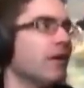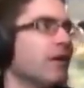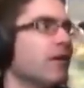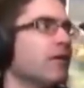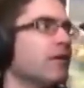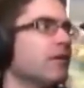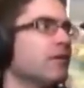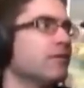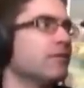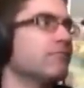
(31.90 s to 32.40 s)

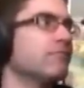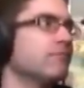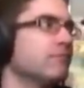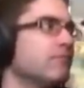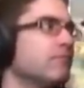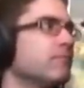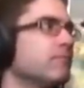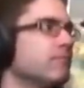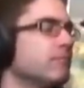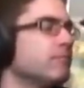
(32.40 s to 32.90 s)
story. Uh-huh. I
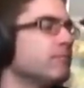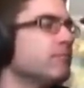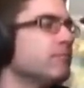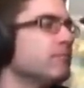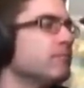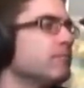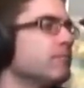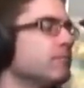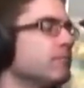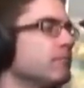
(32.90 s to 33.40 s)
mean,
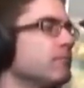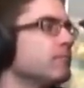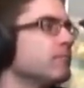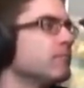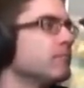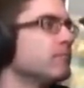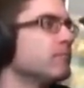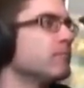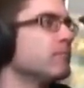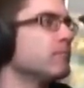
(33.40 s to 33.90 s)
you
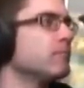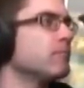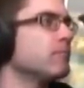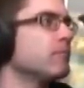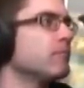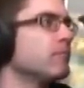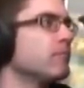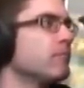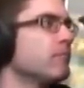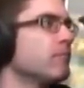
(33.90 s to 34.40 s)
you
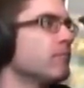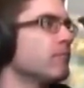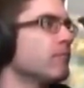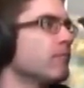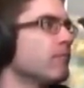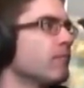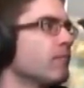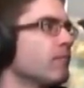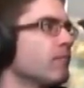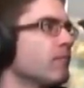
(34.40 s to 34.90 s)
alluded to it
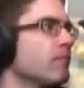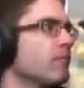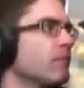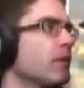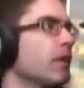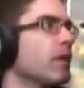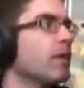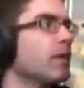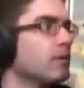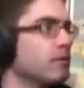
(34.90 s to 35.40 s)
before,
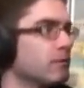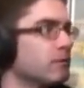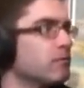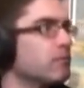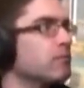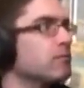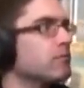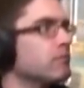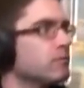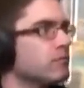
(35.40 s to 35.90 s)
yeah, about
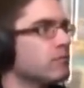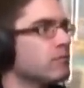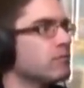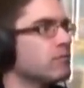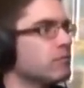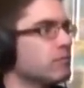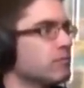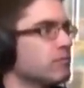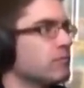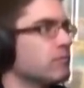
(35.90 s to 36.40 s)
women in
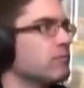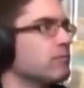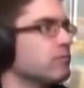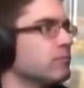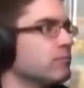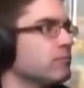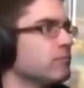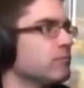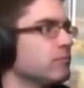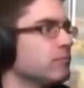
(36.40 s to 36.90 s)
tech being
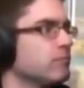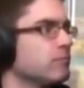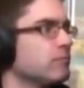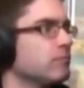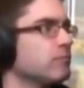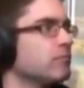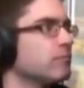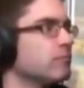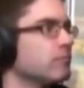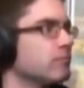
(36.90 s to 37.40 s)
mm-hmm.
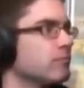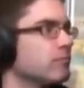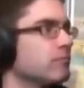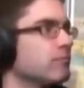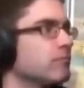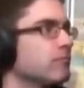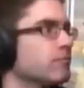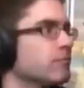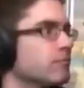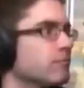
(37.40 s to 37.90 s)
harassed.
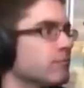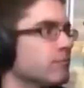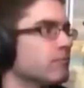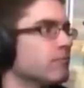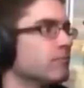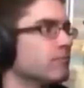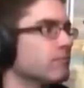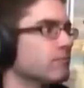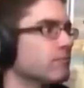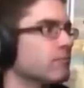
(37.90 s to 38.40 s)
This is
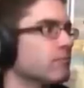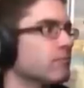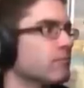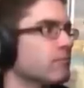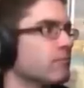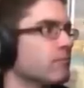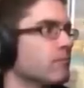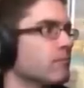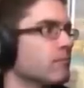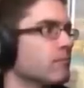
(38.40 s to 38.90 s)
this
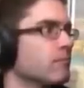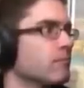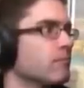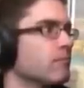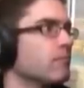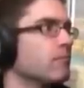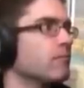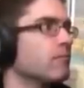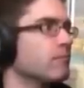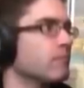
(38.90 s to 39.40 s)
is
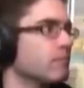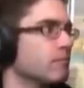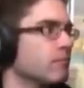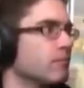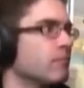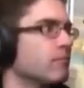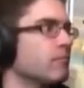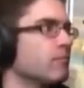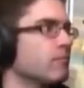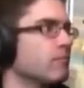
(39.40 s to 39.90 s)
this has
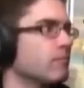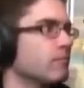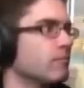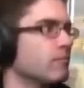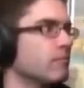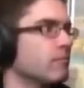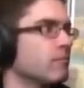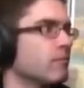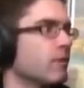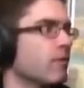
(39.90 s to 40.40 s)
gotten
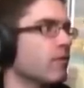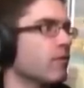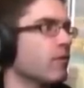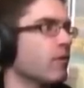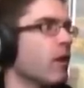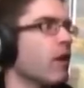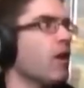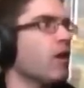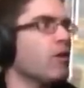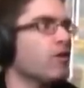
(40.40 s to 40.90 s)
serious,
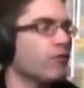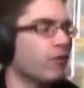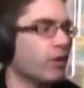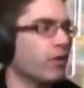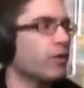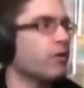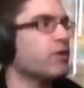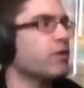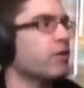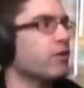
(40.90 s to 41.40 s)
Chris.
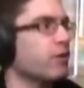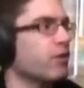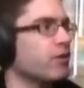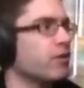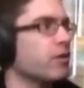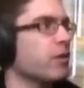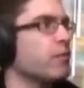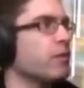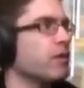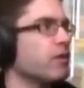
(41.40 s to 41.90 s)
Very
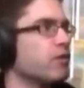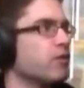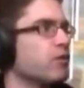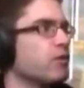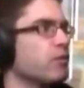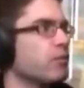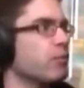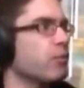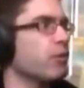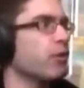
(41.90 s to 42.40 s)
serious. I mean, to
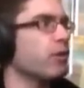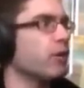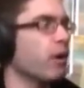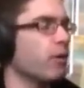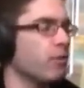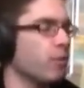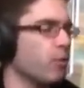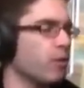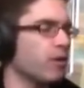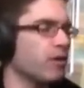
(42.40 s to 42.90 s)
the point.
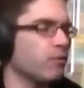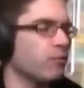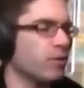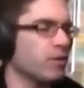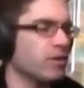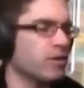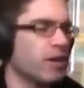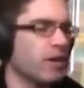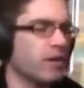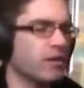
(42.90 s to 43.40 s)
I mean, we
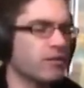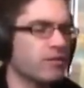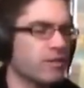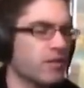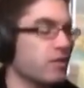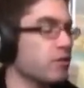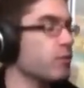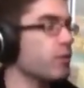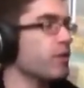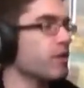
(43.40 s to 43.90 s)
we talked
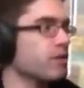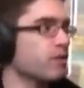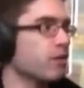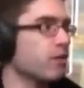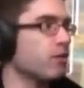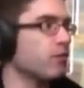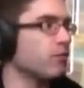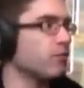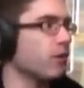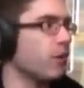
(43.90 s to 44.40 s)
six weeks
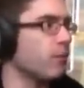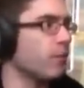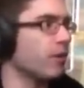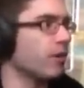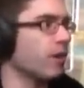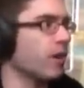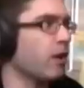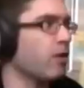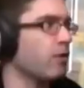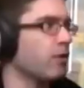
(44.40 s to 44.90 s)
ago about
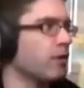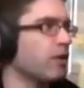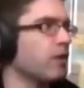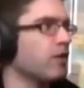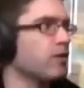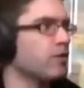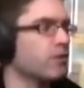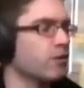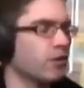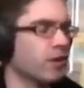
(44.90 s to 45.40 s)
yeah, how yeah.
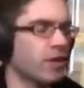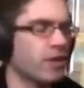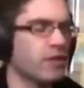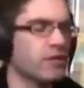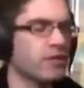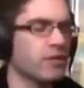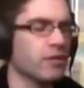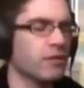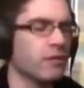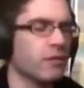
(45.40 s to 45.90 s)
Anita
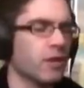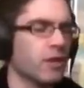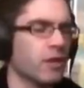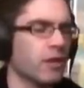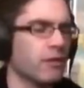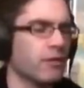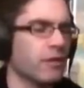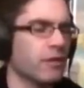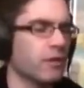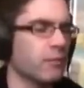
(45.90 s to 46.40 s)
Sarkeesian,
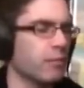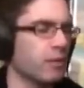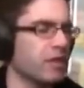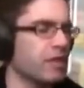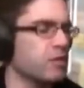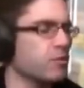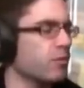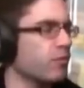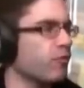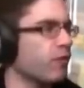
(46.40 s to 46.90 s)
uh, that the
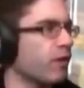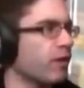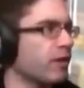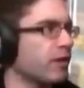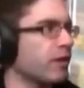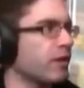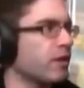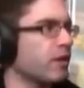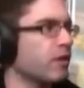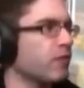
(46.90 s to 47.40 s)
police were
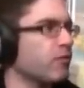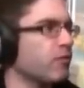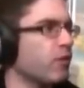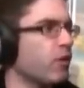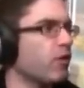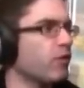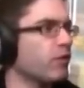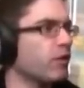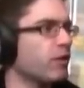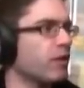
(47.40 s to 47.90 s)
finally getting
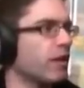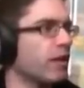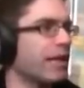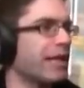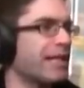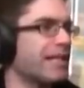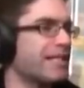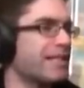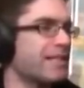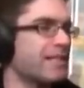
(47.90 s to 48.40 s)
involved in
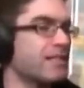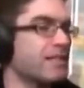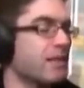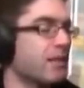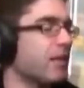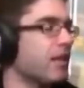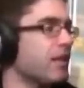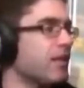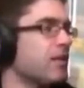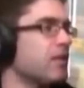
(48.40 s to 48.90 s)
that, and since
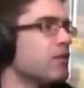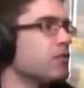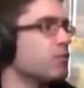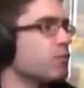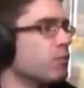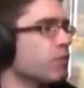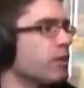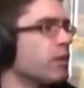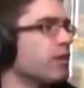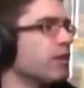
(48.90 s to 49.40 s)
then it
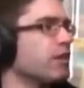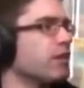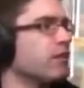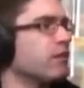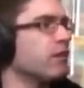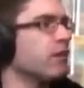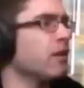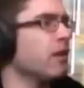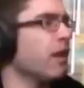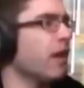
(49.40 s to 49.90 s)
has
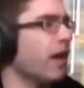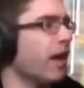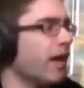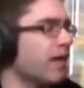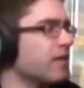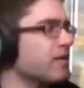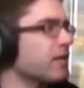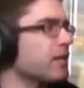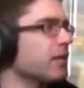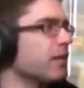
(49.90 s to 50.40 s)
really
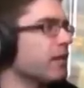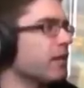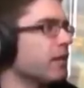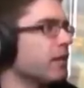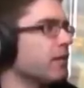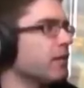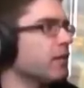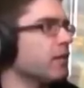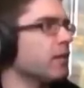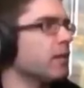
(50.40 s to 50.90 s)

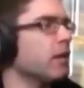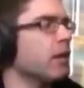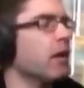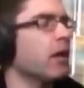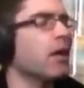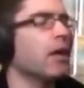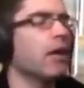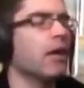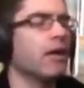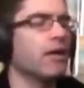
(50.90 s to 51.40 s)
escalated.
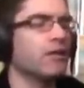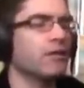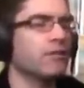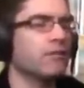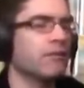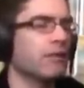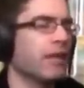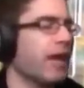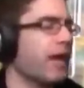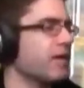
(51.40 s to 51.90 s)
Uh,
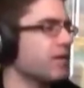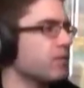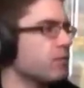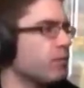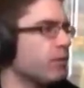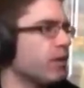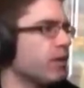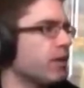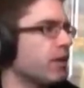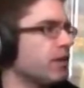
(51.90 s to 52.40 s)

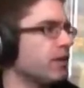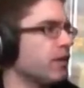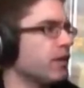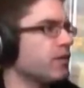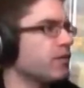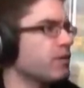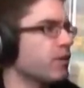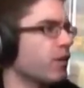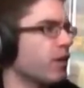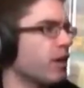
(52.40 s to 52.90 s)
last week,
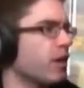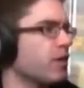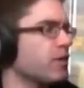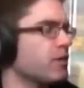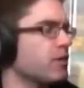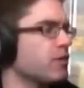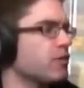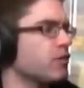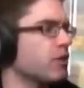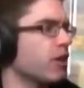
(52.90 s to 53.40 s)
Anita
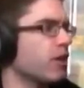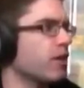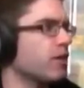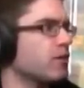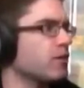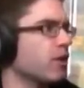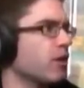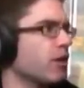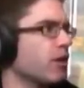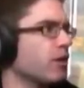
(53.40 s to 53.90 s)
Sarkeesian, she had
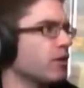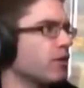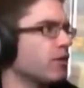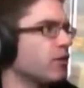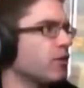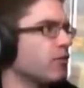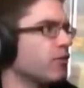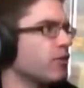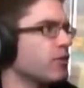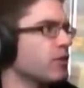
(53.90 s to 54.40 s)
a talk at a
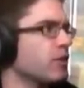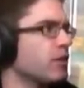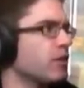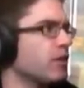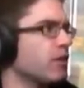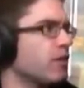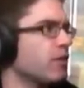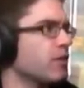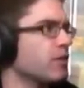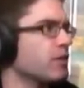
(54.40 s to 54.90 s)

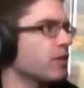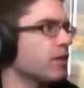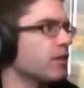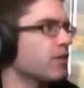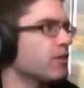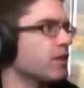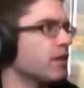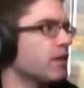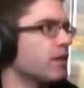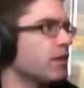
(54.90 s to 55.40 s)
university down in the
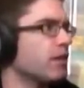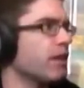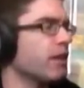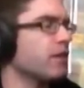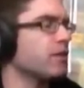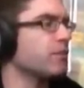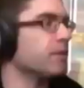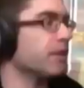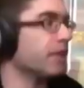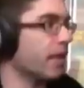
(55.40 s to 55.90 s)
States, and it
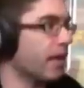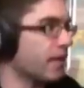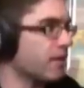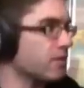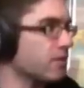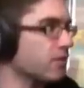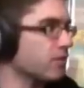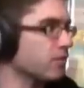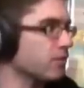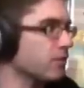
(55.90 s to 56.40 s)
had to be
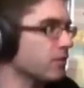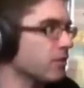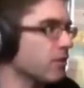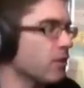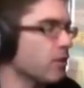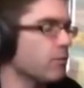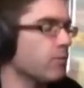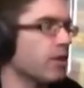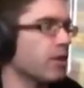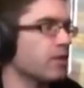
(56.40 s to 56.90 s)
canceled
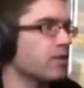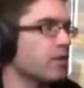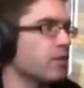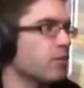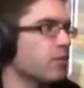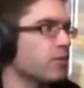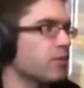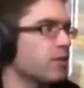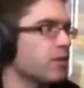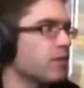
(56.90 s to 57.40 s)
because
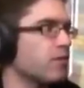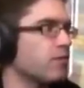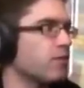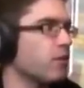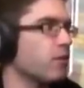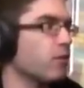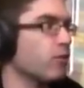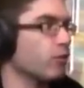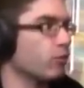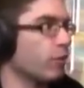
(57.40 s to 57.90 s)
they
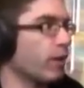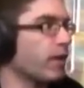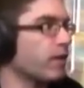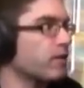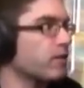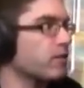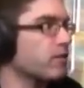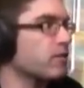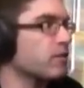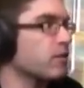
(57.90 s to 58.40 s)
received
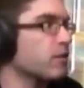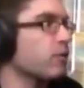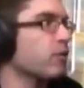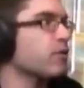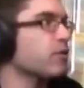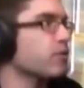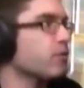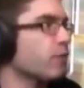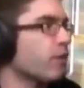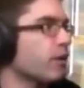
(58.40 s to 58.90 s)
threats,
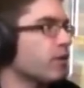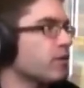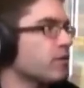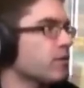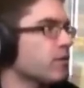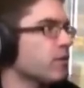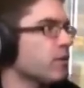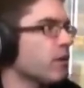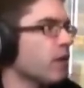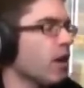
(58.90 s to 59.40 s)
serious
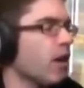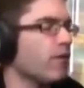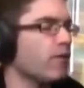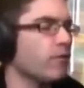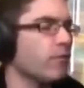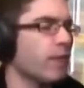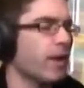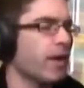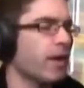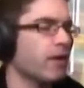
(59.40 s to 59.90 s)
threats,
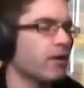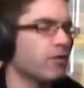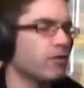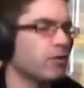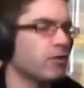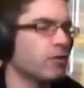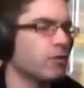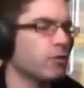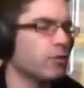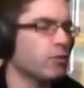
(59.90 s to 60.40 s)
of a man
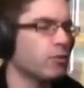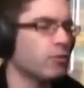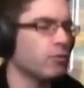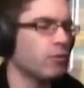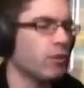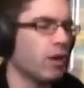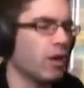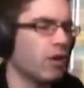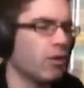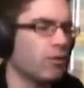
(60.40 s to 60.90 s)

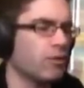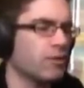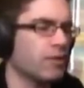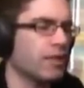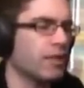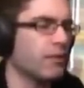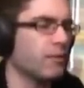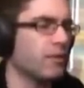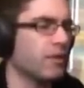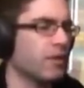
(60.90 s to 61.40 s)
who uh, was
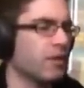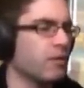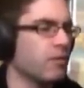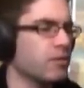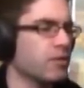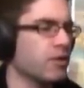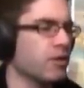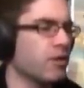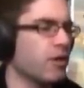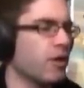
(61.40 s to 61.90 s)
claiming that he
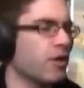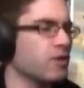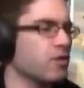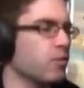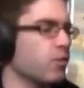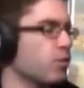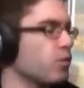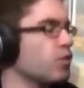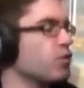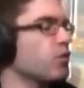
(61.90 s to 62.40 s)
was going to
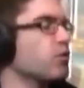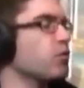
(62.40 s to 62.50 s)
cause the worst